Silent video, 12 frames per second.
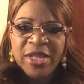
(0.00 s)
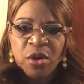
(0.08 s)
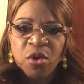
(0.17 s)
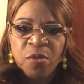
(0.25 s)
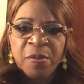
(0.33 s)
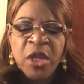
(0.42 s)

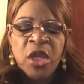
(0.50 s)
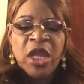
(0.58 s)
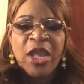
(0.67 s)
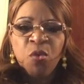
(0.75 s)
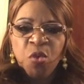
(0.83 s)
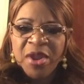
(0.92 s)
hope.
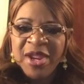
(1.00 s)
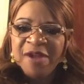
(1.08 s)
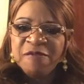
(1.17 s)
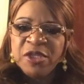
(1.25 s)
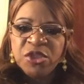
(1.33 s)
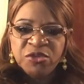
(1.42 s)
And
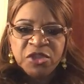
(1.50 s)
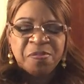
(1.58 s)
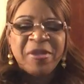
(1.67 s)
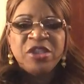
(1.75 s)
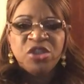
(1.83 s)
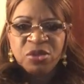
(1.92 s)
wherever you
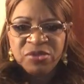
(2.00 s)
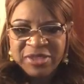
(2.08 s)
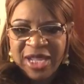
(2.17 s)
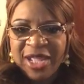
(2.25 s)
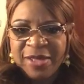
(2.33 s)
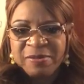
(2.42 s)
spend your
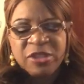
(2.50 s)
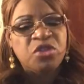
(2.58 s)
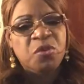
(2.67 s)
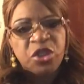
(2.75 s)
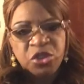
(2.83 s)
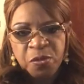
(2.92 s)
time is
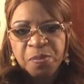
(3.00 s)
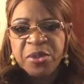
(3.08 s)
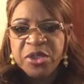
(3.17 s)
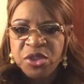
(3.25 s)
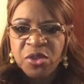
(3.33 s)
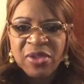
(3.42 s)
where you
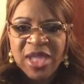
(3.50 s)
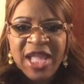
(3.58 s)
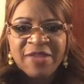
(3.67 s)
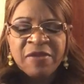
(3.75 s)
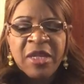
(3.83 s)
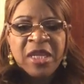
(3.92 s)
put your
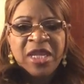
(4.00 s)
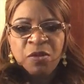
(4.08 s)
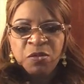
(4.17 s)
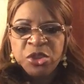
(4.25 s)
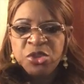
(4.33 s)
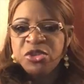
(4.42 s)
life.
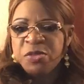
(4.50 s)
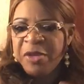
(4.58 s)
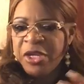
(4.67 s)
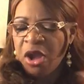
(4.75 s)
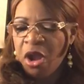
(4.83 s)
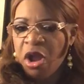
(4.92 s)
And when you
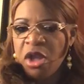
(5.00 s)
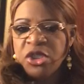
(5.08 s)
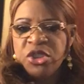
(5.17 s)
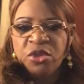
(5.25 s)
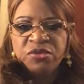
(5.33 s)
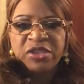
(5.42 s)
spend all
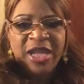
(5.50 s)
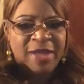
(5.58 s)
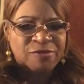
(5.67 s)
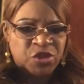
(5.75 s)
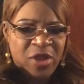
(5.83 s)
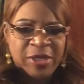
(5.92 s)
of your
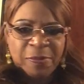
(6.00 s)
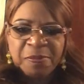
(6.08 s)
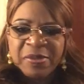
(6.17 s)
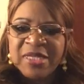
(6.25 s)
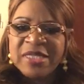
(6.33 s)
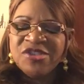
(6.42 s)
time trying to
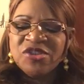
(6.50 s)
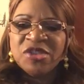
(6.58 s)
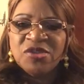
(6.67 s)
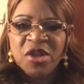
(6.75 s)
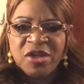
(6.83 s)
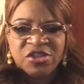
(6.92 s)
please the
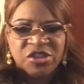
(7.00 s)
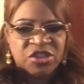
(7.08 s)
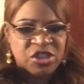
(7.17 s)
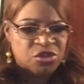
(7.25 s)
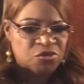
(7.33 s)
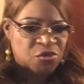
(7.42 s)

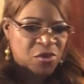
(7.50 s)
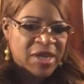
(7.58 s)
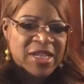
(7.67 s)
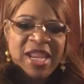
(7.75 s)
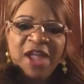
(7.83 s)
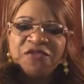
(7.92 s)
narcissist,
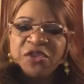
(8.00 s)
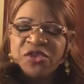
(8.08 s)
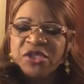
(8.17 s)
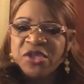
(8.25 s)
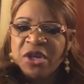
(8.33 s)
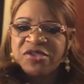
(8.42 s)
running after
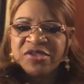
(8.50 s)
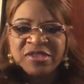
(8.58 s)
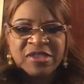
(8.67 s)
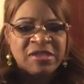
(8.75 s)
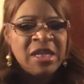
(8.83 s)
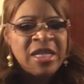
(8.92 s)
the
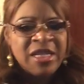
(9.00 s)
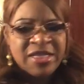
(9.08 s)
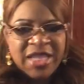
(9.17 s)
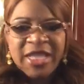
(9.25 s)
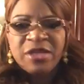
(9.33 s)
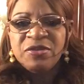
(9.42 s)
narcissist,
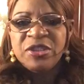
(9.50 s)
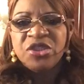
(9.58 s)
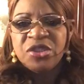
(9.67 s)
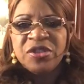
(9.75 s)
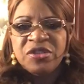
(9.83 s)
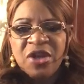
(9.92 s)
catering
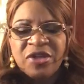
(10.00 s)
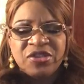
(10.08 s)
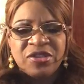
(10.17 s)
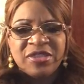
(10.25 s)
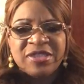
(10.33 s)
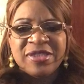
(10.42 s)
to the
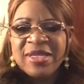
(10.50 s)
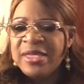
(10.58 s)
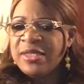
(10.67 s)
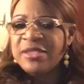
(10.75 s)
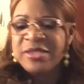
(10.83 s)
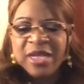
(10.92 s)
narcissist,
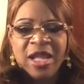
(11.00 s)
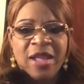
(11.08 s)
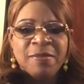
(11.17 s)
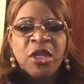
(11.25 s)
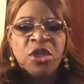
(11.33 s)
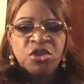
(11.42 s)

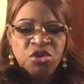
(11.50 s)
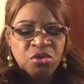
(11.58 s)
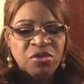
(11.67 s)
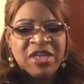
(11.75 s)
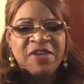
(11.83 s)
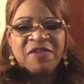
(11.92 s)
anytime you
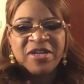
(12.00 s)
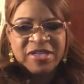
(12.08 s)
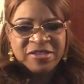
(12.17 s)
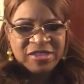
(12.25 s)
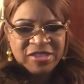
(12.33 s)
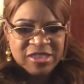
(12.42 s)
give a
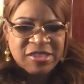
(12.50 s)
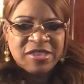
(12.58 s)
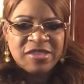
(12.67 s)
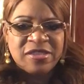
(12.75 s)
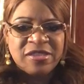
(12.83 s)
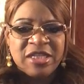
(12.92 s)

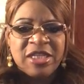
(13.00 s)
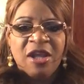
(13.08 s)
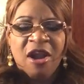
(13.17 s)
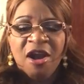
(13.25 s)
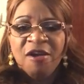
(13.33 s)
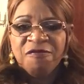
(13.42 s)
consistency
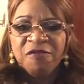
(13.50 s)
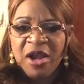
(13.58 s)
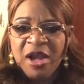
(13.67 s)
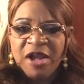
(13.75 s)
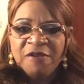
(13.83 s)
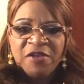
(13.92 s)
of,
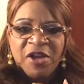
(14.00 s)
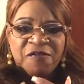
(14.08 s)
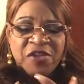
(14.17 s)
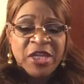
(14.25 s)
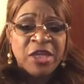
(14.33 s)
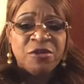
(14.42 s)
uh,
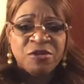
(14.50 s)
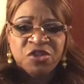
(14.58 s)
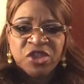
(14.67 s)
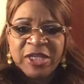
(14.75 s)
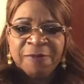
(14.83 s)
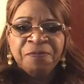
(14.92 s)
of
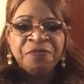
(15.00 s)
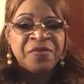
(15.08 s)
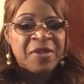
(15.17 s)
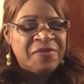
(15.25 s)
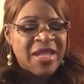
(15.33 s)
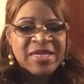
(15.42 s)
energy
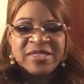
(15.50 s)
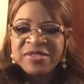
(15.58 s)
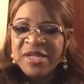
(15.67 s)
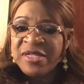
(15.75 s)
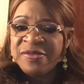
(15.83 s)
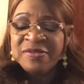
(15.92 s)
that
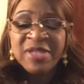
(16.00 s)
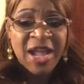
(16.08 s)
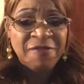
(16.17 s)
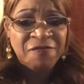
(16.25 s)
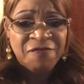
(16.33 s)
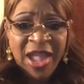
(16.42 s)
is
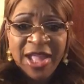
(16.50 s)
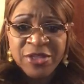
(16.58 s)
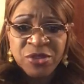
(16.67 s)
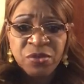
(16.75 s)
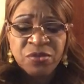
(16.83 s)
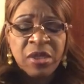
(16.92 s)
not
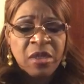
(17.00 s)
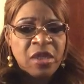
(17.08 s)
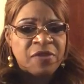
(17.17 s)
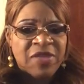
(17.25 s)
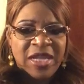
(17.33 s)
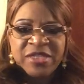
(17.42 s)
valued,
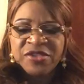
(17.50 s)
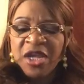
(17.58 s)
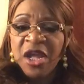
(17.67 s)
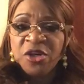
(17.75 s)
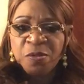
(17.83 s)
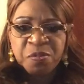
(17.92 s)
that is
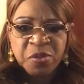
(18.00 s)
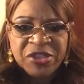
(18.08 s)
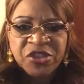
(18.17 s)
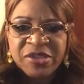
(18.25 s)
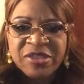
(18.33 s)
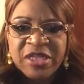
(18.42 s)

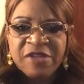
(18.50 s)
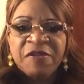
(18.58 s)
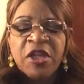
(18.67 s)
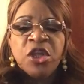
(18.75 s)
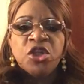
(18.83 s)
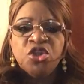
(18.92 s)
unappreciative,
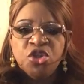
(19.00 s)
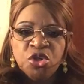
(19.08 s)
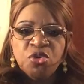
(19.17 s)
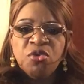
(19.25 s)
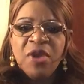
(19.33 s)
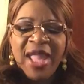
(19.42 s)

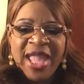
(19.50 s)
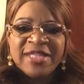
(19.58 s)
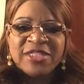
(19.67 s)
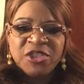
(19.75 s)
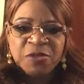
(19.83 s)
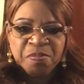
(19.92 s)
you
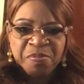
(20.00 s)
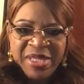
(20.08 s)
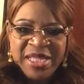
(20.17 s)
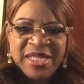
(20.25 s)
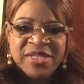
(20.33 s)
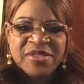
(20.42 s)

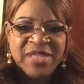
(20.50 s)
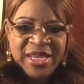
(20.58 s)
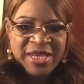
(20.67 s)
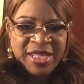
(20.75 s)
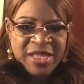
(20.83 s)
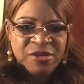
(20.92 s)
expend
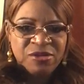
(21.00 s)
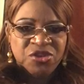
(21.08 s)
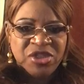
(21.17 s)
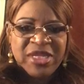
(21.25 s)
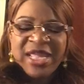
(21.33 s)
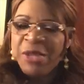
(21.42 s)
that
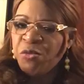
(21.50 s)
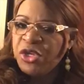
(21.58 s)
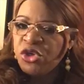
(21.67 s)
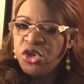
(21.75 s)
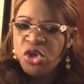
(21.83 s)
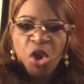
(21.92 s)
energy and with
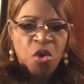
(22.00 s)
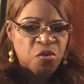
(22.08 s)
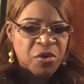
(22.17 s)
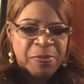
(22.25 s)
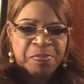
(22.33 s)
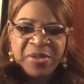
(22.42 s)
no
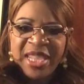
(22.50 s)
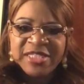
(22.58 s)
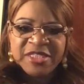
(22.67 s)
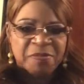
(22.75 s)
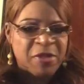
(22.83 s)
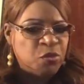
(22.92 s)

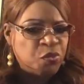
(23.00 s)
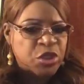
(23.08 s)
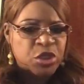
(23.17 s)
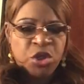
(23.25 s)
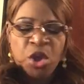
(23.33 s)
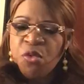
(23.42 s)
replacement, with
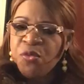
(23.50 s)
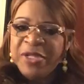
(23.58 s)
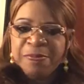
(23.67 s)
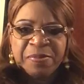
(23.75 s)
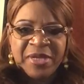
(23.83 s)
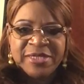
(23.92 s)
no
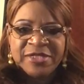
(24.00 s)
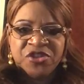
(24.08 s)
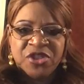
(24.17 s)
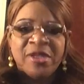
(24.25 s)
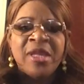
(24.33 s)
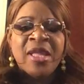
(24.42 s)
replenishing,